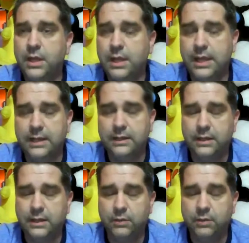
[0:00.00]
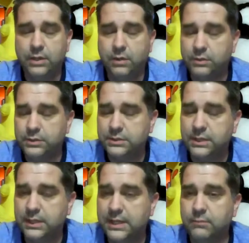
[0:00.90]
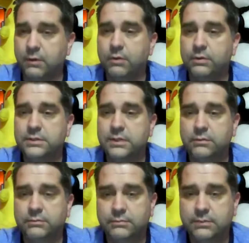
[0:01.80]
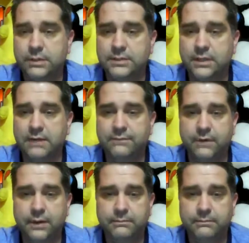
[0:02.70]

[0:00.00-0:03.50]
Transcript: and we know we're just going to keep growing. So it's a lot of fun.